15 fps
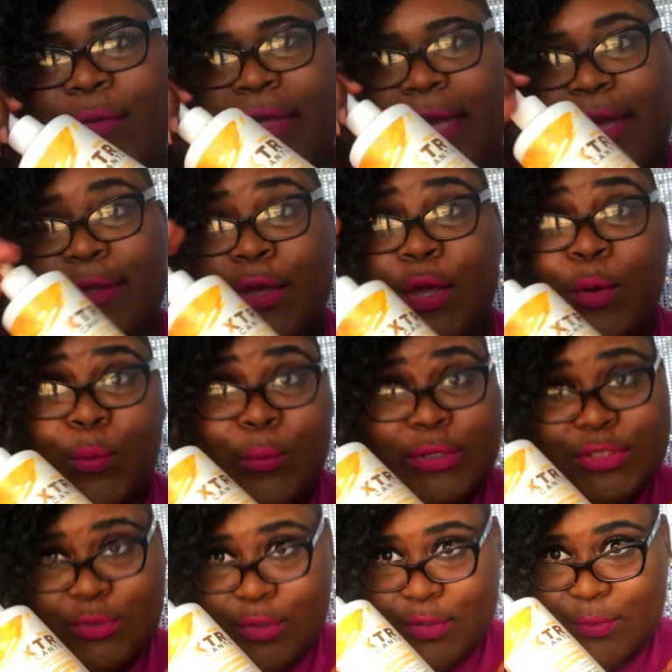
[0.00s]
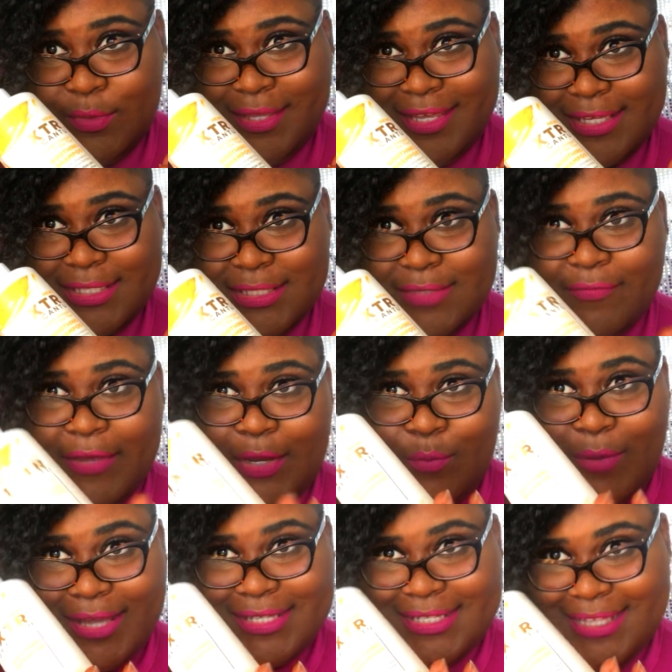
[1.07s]
okay. We just gonna do this, Vanna
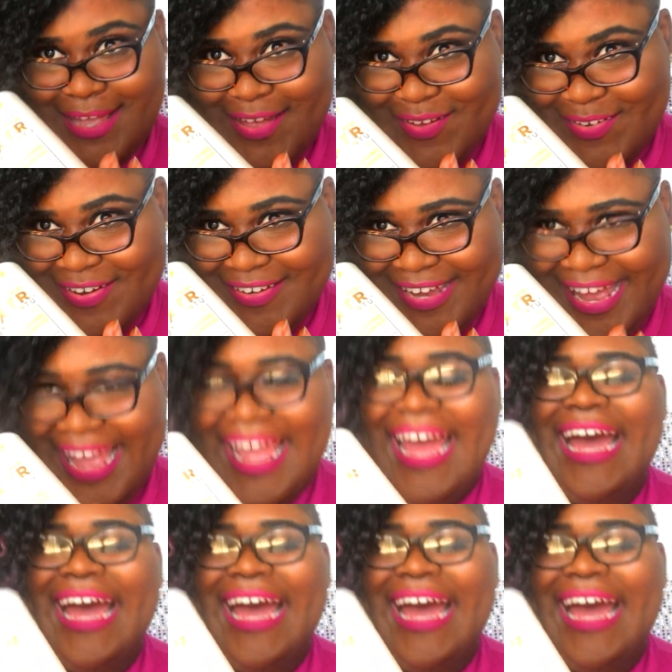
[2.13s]
White style, okay.